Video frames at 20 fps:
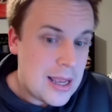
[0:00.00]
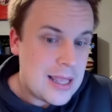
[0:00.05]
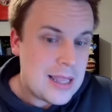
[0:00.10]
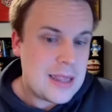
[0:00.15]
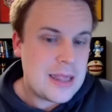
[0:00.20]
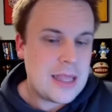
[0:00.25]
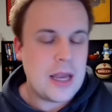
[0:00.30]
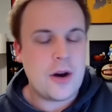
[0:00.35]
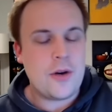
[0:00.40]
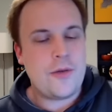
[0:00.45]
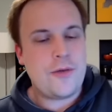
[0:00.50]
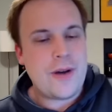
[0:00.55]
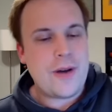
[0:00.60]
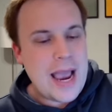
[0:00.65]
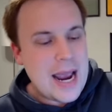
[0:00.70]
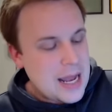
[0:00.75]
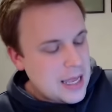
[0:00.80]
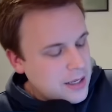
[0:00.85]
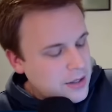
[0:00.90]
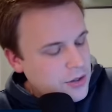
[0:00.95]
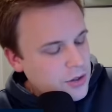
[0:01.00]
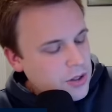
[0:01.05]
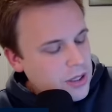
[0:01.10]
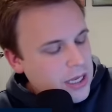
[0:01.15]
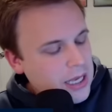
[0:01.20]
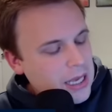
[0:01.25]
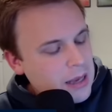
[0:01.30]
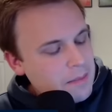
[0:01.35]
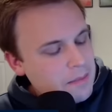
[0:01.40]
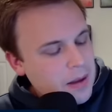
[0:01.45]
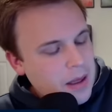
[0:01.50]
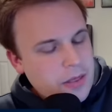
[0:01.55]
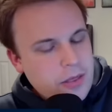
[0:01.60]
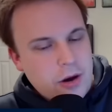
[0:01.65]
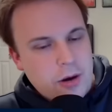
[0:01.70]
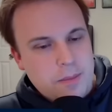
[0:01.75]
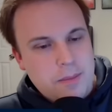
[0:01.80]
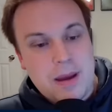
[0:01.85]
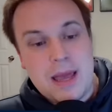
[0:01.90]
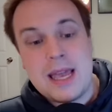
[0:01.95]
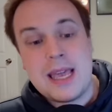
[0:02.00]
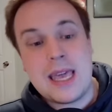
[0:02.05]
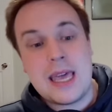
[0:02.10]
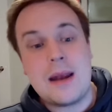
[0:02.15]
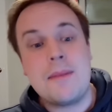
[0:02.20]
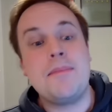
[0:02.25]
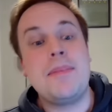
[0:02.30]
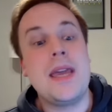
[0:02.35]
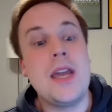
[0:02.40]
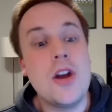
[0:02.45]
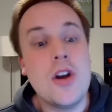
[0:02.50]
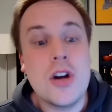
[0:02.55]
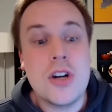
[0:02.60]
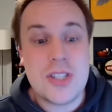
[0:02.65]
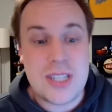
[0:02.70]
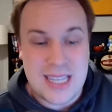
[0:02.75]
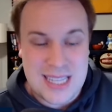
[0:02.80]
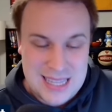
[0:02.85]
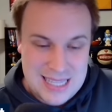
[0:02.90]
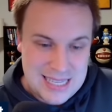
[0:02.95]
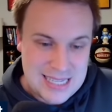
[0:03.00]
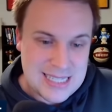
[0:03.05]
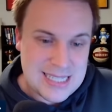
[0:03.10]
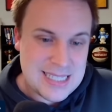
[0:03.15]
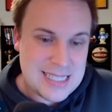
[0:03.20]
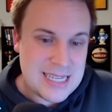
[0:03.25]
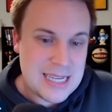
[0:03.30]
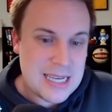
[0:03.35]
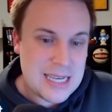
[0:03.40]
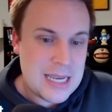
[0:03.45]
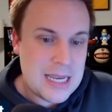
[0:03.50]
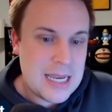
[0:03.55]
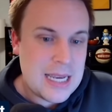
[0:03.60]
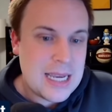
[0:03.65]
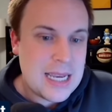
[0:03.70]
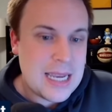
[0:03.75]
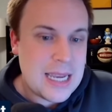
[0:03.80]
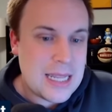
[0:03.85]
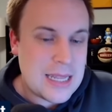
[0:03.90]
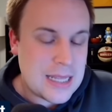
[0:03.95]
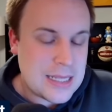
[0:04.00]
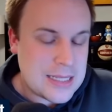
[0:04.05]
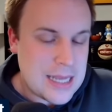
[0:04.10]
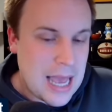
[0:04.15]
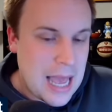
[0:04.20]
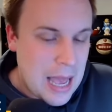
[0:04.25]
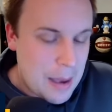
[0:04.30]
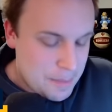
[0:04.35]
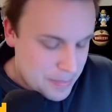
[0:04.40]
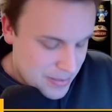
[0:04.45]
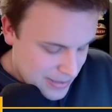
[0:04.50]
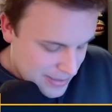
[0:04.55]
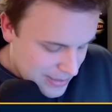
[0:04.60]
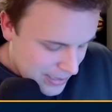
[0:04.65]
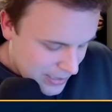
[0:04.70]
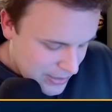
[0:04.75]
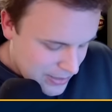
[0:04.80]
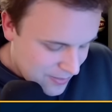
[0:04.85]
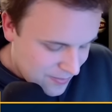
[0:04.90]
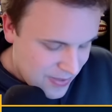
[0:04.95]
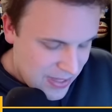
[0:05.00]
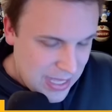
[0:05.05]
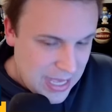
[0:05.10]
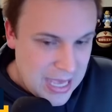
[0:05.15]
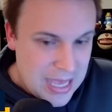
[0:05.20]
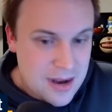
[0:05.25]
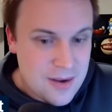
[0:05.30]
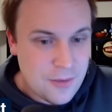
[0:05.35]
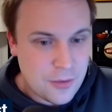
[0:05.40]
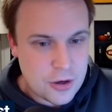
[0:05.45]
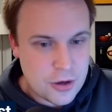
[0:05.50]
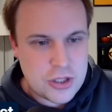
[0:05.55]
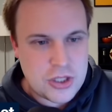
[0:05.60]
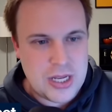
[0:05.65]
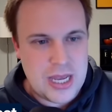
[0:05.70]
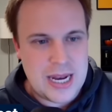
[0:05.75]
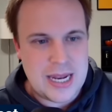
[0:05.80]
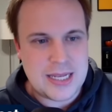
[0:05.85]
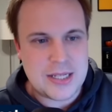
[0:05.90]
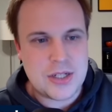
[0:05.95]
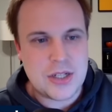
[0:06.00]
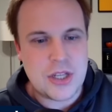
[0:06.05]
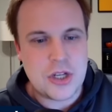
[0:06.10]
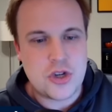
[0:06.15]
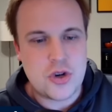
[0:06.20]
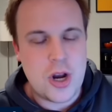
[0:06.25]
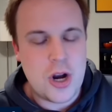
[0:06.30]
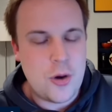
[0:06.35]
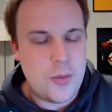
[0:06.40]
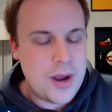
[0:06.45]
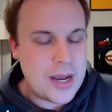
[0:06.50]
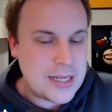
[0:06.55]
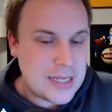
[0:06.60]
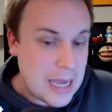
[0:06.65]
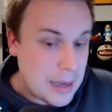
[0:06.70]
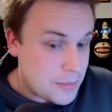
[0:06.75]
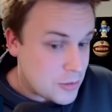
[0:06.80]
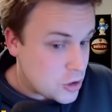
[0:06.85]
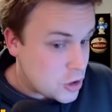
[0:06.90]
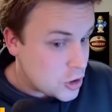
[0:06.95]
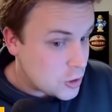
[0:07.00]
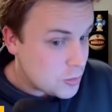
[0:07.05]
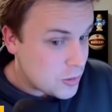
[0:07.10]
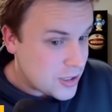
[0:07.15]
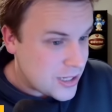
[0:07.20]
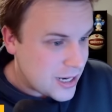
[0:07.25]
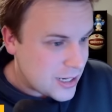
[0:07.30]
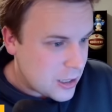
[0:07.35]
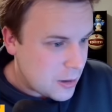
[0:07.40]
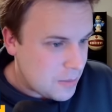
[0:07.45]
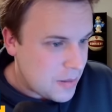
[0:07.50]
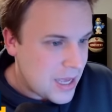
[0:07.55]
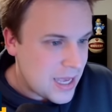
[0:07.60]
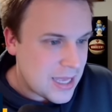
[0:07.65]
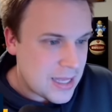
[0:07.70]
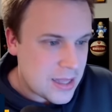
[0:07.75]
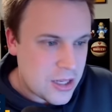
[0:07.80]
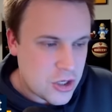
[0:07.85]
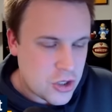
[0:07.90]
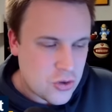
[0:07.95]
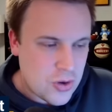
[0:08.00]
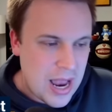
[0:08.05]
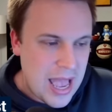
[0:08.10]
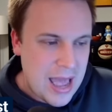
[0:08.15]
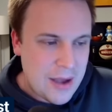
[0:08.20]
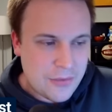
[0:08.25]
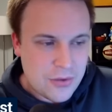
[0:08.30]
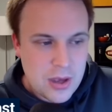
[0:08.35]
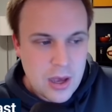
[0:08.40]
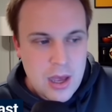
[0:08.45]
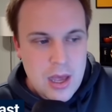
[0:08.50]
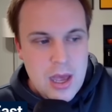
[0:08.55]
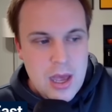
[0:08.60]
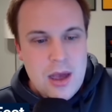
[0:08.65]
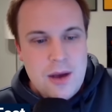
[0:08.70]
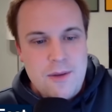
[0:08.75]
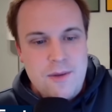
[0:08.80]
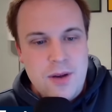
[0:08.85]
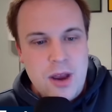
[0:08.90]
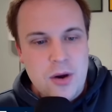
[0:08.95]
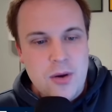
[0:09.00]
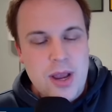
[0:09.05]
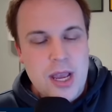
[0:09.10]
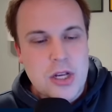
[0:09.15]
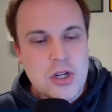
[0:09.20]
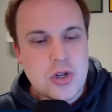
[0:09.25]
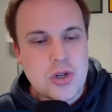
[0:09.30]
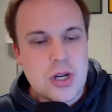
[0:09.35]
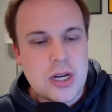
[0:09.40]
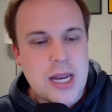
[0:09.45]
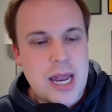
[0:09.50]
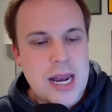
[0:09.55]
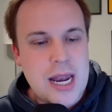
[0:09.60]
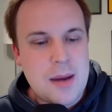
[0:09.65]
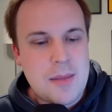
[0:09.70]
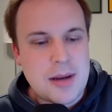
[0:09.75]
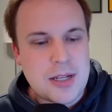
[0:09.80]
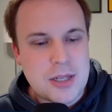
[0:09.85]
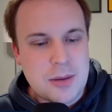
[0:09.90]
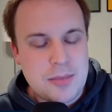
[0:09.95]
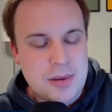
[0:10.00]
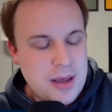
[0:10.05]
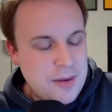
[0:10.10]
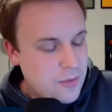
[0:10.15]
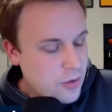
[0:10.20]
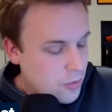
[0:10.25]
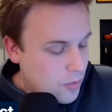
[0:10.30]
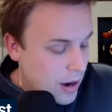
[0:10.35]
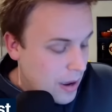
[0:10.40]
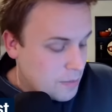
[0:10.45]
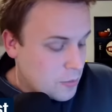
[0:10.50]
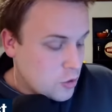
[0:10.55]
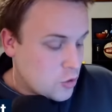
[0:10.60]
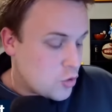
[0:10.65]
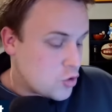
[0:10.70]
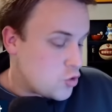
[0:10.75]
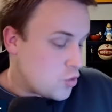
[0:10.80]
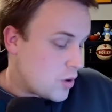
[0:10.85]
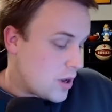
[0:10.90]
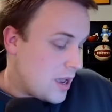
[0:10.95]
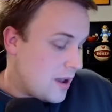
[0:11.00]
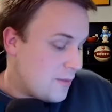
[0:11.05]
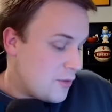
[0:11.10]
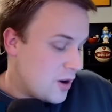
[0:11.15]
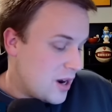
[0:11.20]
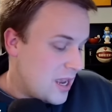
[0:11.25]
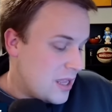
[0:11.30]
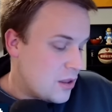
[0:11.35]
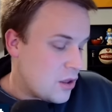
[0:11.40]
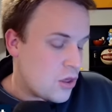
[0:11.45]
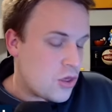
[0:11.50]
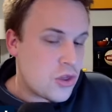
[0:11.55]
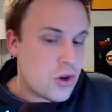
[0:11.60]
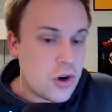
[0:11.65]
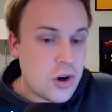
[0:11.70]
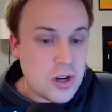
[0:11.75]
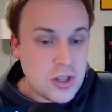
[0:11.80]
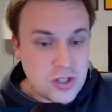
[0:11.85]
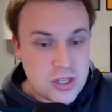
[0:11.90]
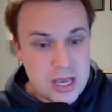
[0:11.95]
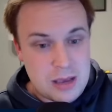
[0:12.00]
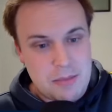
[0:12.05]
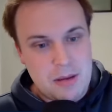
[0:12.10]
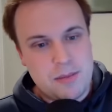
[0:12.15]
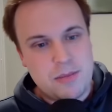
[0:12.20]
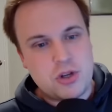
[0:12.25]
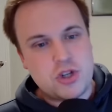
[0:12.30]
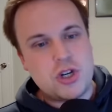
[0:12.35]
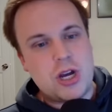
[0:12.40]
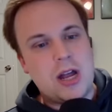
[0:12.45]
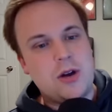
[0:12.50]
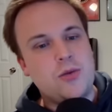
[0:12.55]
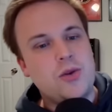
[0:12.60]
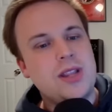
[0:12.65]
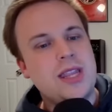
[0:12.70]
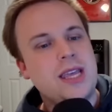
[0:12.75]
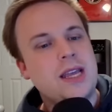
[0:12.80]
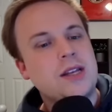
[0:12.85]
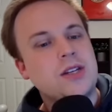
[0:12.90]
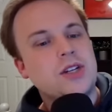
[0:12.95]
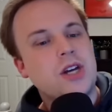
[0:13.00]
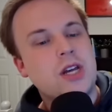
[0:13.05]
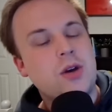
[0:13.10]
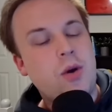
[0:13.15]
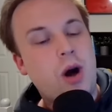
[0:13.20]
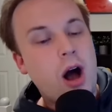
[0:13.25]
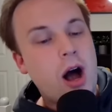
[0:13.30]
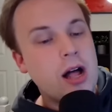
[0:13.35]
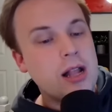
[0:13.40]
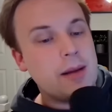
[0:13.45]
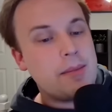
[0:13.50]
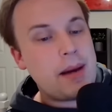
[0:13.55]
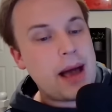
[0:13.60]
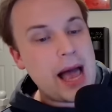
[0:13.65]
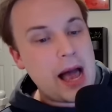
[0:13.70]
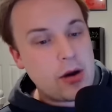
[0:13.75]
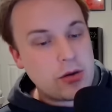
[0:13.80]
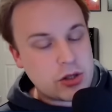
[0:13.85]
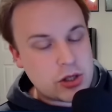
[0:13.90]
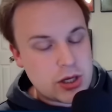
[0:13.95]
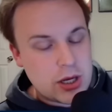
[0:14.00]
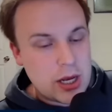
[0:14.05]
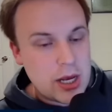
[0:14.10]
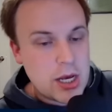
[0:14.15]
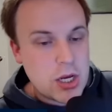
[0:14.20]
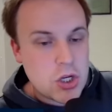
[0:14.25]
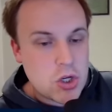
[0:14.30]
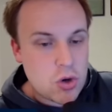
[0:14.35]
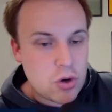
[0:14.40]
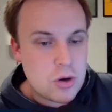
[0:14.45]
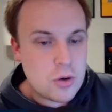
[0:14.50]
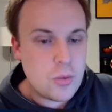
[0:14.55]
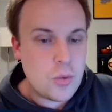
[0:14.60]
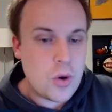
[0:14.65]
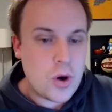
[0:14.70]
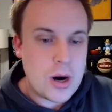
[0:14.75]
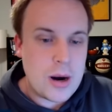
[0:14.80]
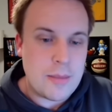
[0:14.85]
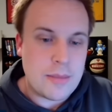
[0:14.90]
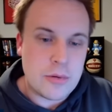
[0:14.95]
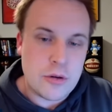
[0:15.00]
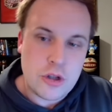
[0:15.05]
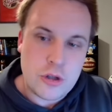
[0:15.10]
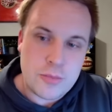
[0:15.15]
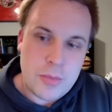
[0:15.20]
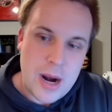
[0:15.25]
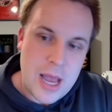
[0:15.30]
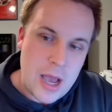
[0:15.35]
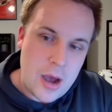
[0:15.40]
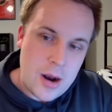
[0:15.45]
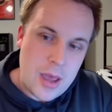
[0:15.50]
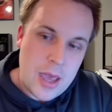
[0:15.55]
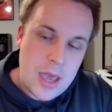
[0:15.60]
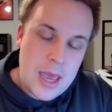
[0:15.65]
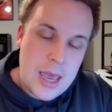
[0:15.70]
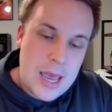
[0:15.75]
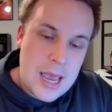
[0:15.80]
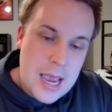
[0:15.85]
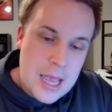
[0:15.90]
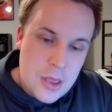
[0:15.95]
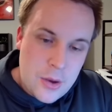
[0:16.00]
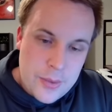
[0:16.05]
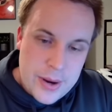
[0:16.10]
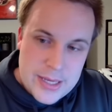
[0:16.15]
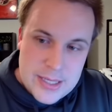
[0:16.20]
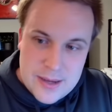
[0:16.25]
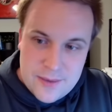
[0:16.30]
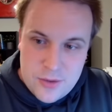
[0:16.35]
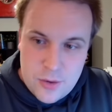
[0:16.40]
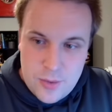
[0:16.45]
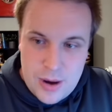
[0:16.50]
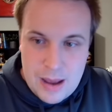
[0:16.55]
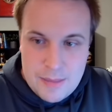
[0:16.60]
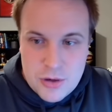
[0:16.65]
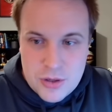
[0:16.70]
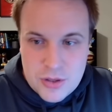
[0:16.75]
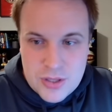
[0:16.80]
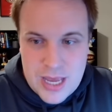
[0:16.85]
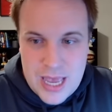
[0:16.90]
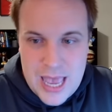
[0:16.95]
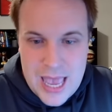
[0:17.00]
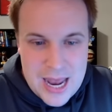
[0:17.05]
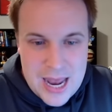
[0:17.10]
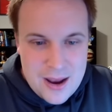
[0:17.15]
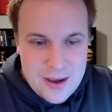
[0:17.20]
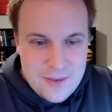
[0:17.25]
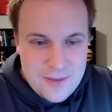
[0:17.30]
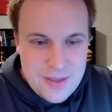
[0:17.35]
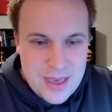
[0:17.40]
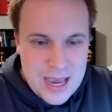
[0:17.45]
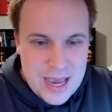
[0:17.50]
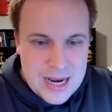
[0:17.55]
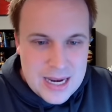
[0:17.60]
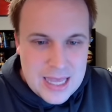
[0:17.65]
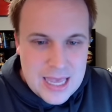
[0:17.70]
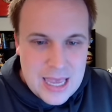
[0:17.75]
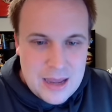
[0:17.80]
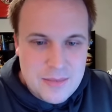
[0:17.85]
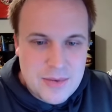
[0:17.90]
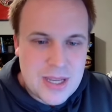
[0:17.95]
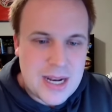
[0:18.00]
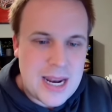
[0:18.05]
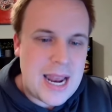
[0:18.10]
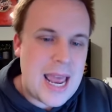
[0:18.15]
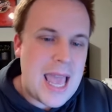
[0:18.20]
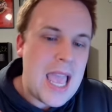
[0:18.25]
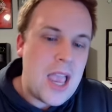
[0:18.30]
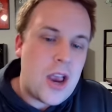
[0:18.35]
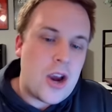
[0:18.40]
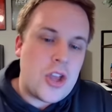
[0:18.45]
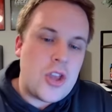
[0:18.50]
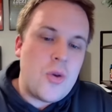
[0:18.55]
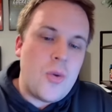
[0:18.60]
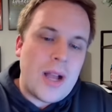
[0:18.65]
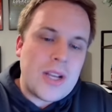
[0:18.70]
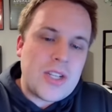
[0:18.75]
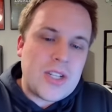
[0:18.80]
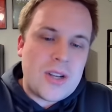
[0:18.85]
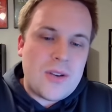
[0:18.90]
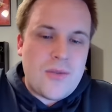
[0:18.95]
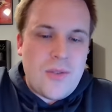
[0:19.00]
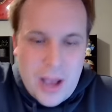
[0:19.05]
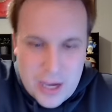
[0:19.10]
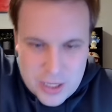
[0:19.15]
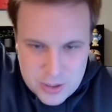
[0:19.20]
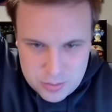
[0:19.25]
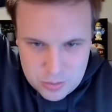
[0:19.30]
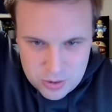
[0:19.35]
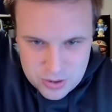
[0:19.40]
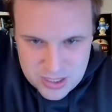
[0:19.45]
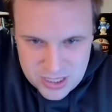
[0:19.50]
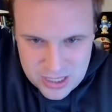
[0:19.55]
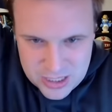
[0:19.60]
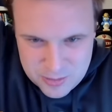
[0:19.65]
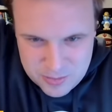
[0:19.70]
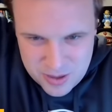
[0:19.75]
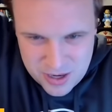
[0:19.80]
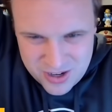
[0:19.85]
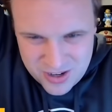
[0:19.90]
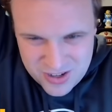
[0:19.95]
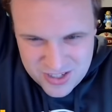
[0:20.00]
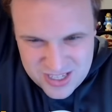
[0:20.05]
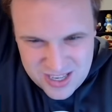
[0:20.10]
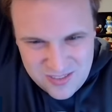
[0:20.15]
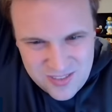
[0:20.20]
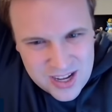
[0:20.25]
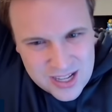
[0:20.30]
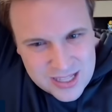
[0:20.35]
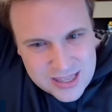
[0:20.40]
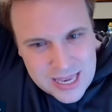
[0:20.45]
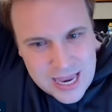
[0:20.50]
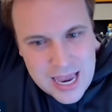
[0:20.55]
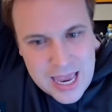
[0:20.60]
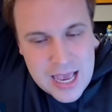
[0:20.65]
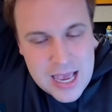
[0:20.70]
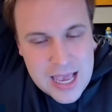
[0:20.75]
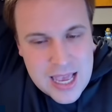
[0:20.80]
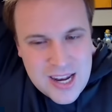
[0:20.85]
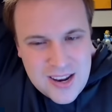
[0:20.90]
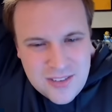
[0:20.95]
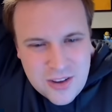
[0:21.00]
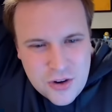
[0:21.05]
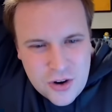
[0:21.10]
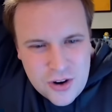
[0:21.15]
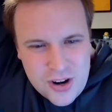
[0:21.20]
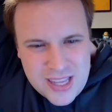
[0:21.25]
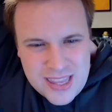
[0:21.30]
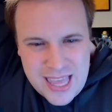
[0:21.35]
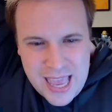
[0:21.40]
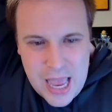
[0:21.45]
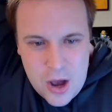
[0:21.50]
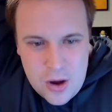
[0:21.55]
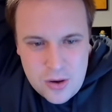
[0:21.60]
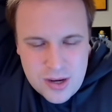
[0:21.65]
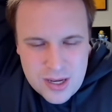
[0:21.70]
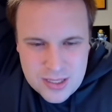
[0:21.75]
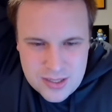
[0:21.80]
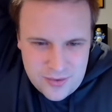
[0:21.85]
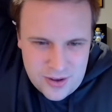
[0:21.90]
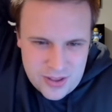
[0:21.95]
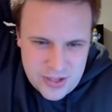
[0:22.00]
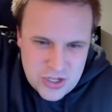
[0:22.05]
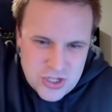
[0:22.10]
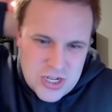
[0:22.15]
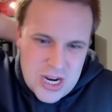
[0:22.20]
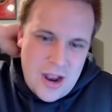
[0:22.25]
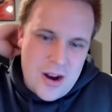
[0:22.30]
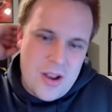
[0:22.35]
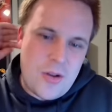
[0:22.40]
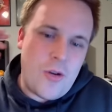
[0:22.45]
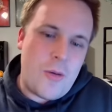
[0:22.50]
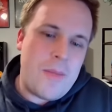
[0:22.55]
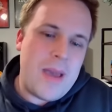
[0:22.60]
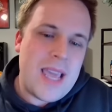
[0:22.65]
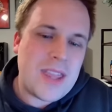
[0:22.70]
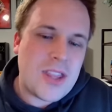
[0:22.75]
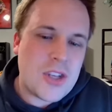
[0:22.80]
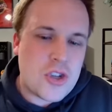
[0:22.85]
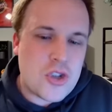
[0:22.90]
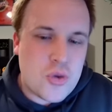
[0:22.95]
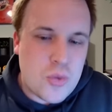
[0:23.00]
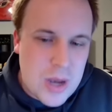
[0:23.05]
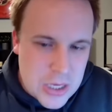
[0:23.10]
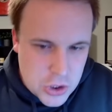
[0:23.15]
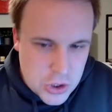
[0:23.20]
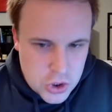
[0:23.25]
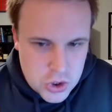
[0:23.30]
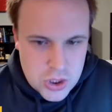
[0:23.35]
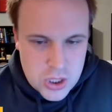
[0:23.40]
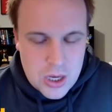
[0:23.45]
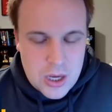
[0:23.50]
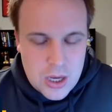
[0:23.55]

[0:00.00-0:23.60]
They're fighting to keep their pick. It appears, at least, in the top six of the inverse standings. So they traded away a top six protected pick in this draft. Very interesting dynamics at play for the Raptors, which we'll cover in the third segment. But Sean Woodley can tell you all about Jordan Wara, Bruce Brown, and the rest of the Raptors ahead of that game tonight. Hey, are you watching Fox Sports and ESPN on your TV all day? You have to turn it down because of all the shouting. Well, make the switch